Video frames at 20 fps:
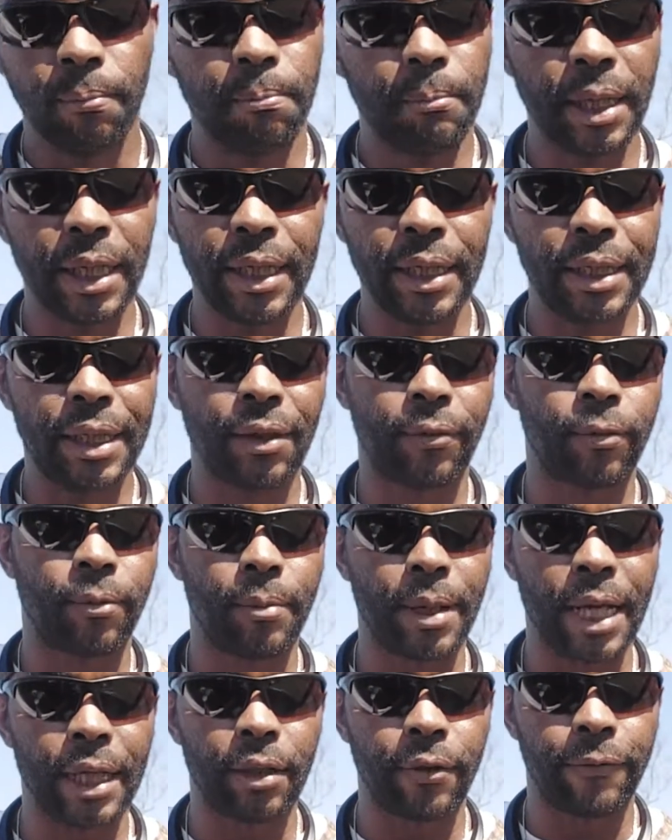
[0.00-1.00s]
Many
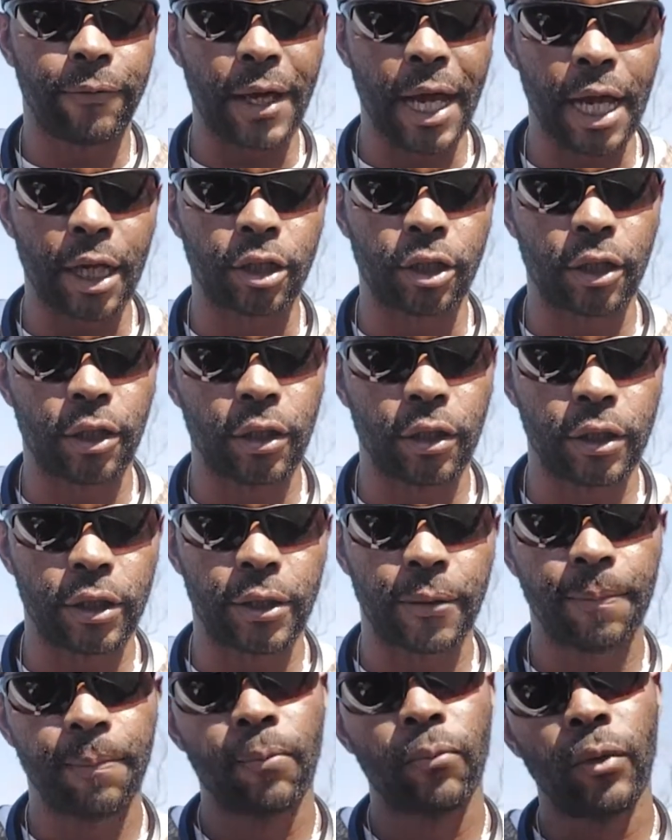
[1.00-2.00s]
different
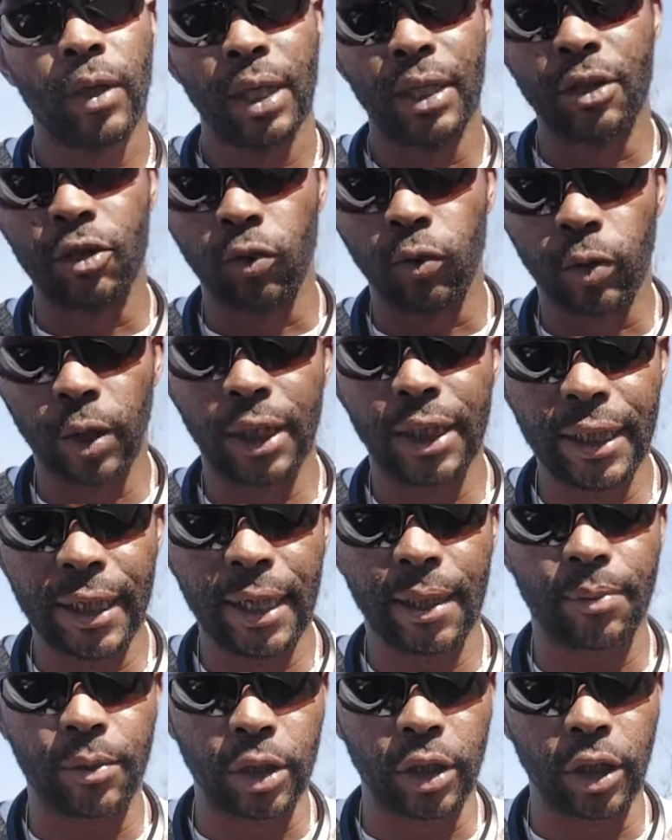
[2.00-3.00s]
manufacturers. It's
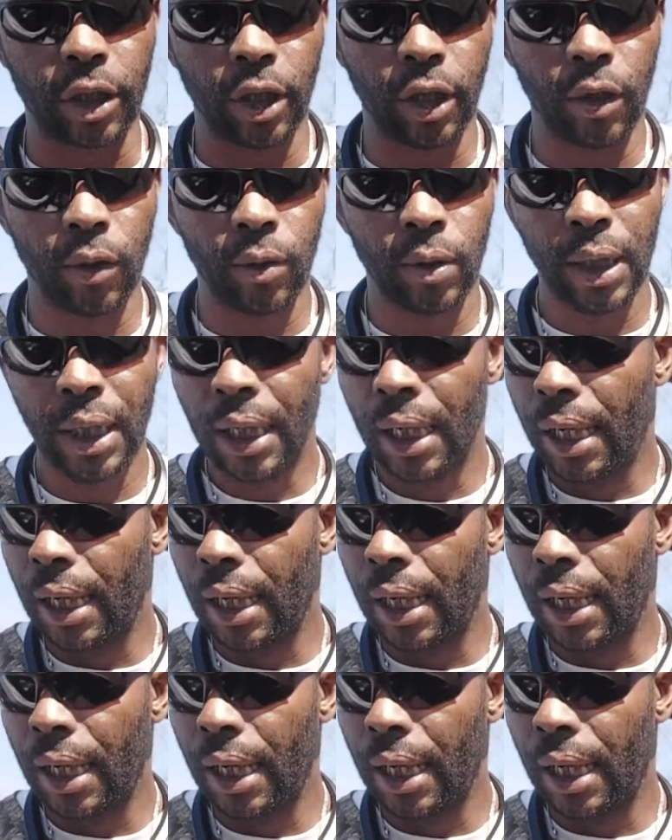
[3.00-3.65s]
really up to you.